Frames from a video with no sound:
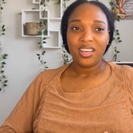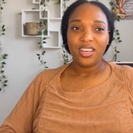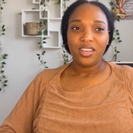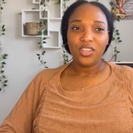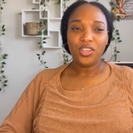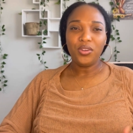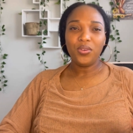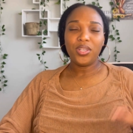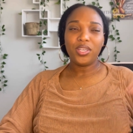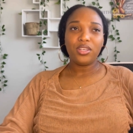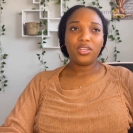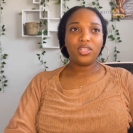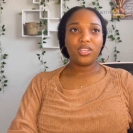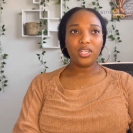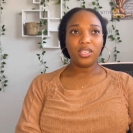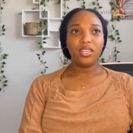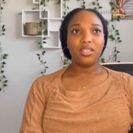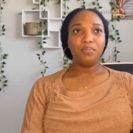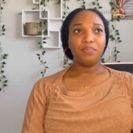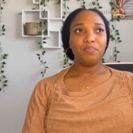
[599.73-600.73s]
you know, like
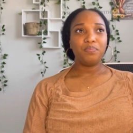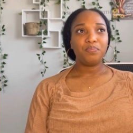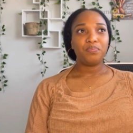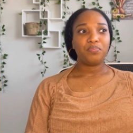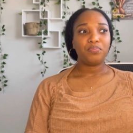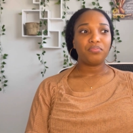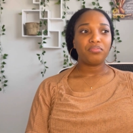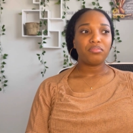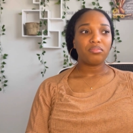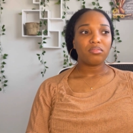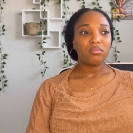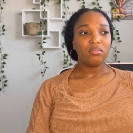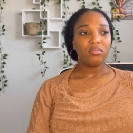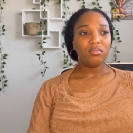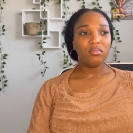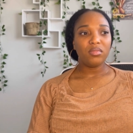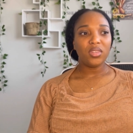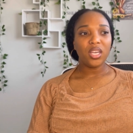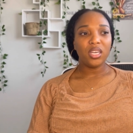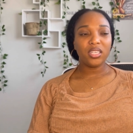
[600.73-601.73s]
good
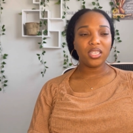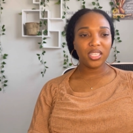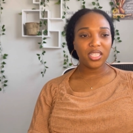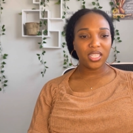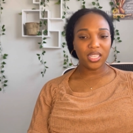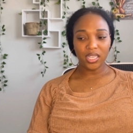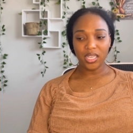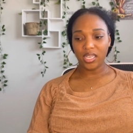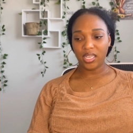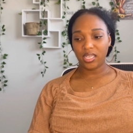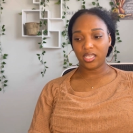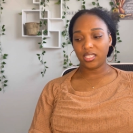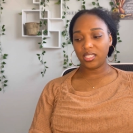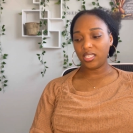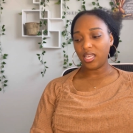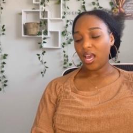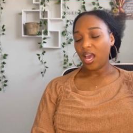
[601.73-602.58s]
things.